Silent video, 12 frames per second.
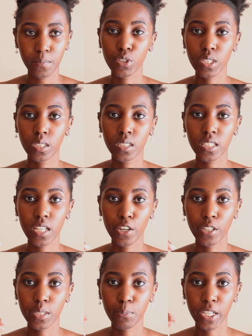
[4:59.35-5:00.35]
your sales
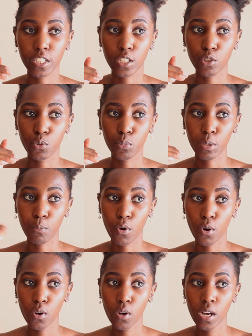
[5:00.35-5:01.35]
are expected to be
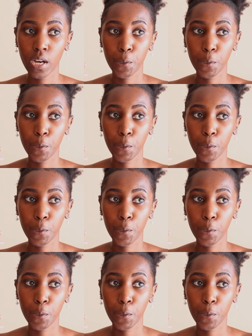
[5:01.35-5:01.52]
more,